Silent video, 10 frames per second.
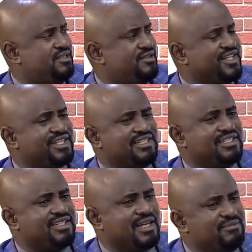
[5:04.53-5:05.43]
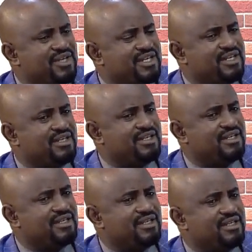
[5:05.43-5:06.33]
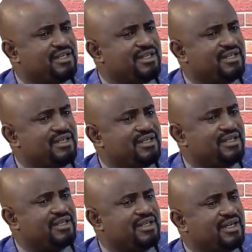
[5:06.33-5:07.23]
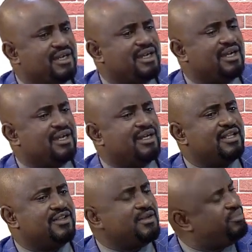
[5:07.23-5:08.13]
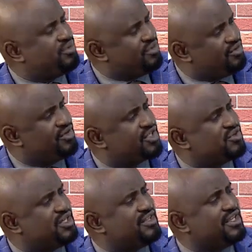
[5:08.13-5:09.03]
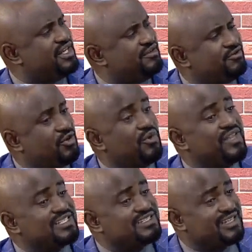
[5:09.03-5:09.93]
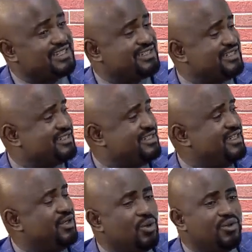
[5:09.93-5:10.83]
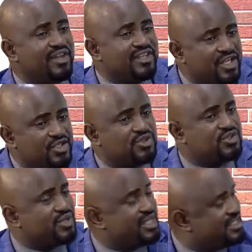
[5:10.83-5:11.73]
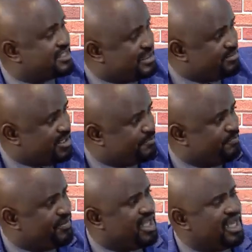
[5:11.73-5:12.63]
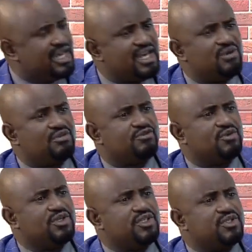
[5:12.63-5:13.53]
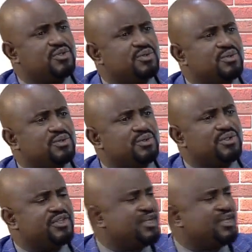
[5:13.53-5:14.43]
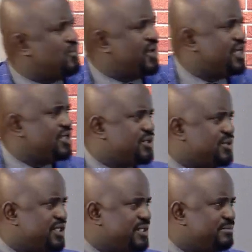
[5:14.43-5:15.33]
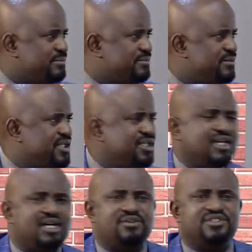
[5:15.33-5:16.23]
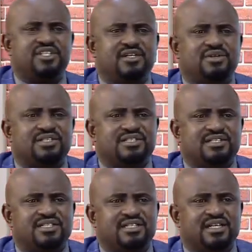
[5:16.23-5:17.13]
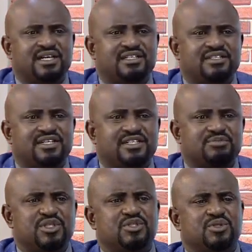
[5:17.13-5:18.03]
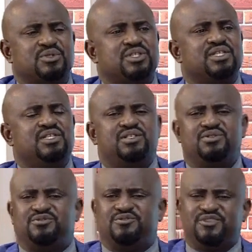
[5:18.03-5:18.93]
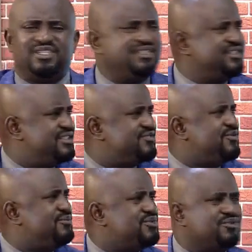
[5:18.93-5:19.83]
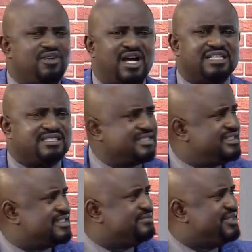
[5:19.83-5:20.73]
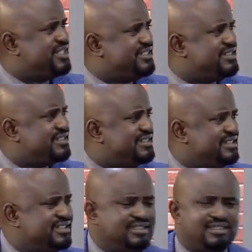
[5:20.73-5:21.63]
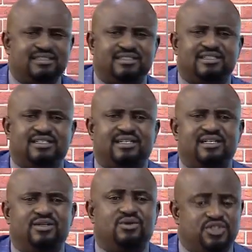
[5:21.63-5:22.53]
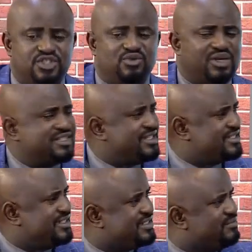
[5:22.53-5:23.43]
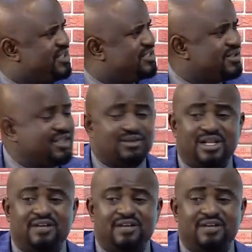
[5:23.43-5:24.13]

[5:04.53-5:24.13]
that determine the progress to another level or the success, or that are used to examine. And now we've gone into the lower curriculum. Recently I was seeing teachers being told to fill in these forms of assessment and continuous assessment, so they